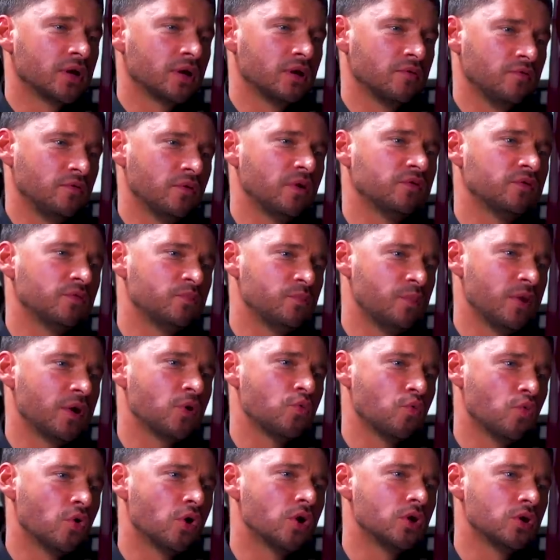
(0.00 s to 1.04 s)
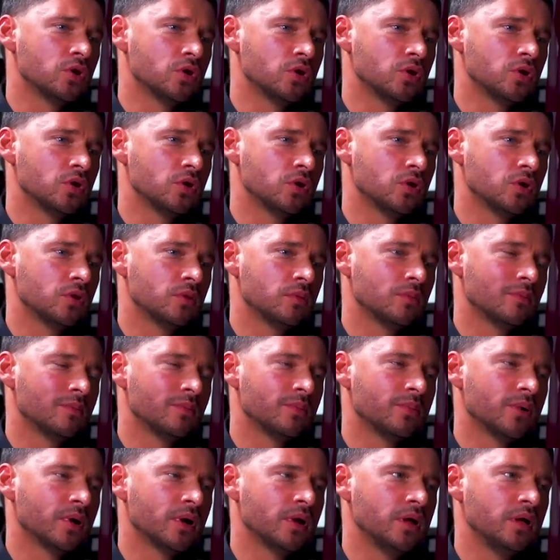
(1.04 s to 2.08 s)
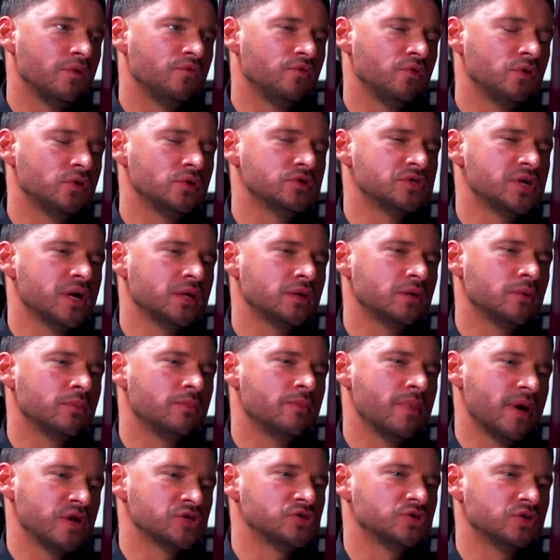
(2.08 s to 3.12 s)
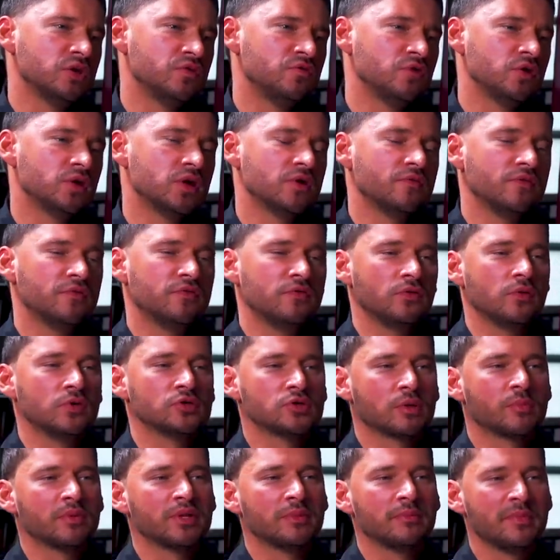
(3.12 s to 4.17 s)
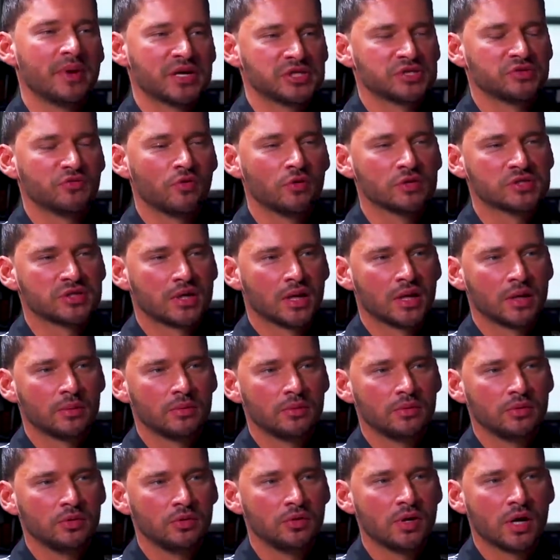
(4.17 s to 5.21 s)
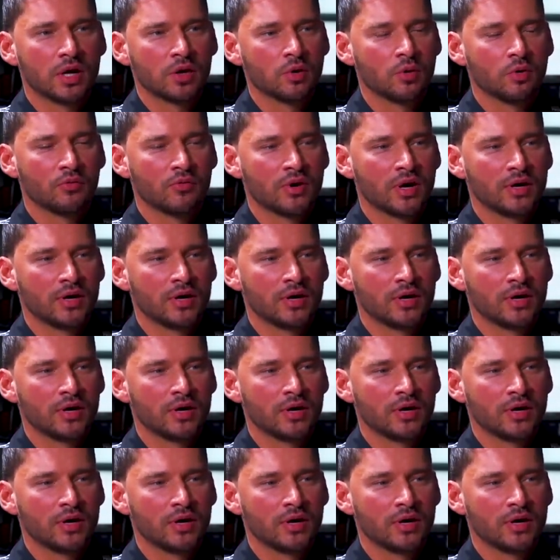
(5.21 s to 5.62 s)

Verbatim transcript: Like, right. If you had to pick one, but if you're going to take the best, if you're going to talk about the best of all time, you got to go with